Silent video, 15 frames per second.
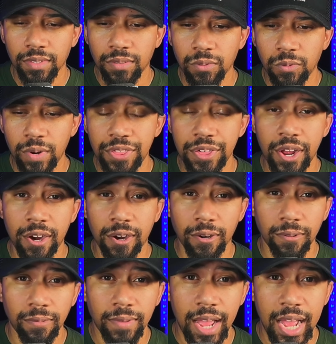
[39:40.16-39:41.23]
with her
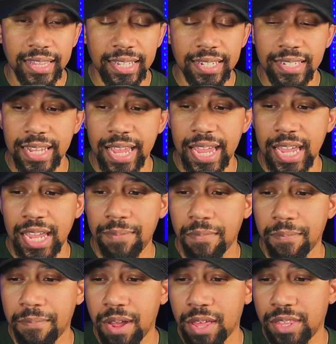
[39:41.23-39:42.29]
at the same
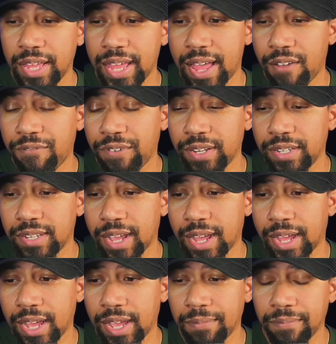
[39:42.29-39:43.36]
mother effing
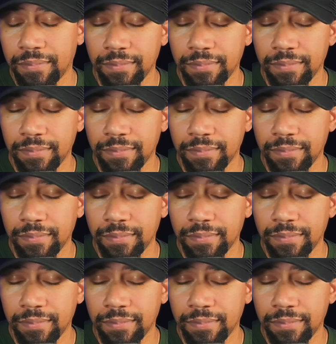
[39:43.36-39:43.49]
time.